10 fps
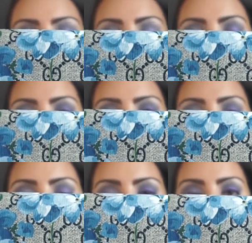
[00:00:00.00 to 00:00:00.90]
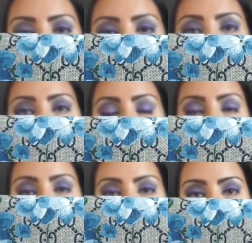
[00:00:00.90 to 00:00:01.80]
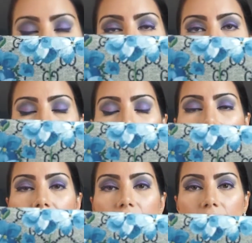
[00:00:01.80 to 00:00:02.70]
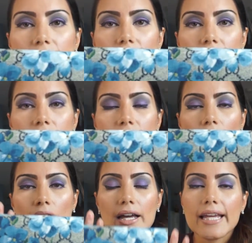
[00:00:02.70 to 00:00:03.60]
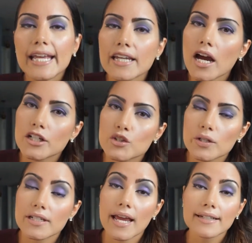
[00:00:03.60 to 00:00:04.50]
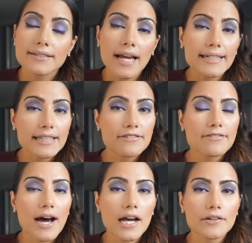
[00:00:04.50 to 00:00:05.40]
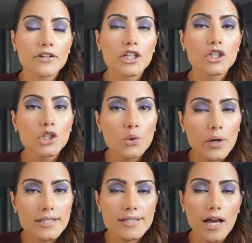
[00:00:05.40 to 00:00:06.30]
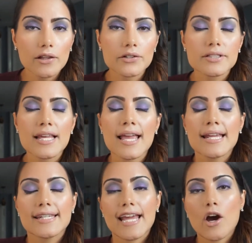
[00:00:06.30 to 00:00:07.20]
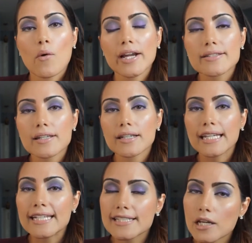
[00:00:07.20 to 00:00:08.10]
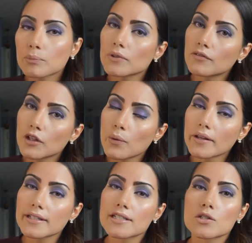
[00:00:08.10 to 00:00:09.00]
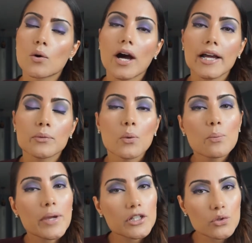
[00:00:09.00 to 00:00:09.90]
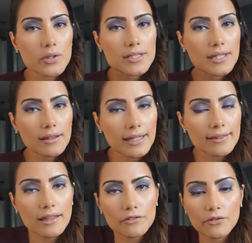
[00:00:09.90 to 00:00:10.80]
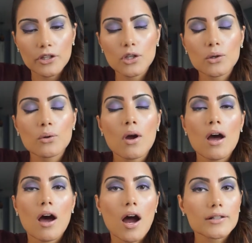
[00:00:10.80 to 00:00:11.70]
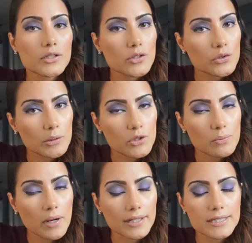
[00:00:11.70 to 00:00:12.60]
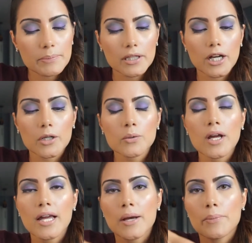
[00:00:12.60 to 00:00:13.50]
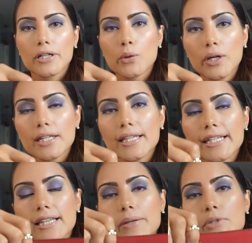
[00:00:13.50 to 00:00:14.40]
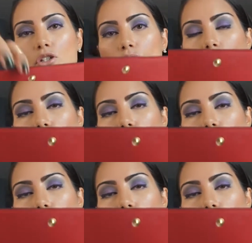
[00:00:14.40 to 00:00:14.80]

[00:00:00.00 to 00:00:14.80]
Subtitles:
they call a dry rose. This is $895 US. Now, I did an in-depth review on this, so I will make sure to link that for you on the description box below. But quickly, let me just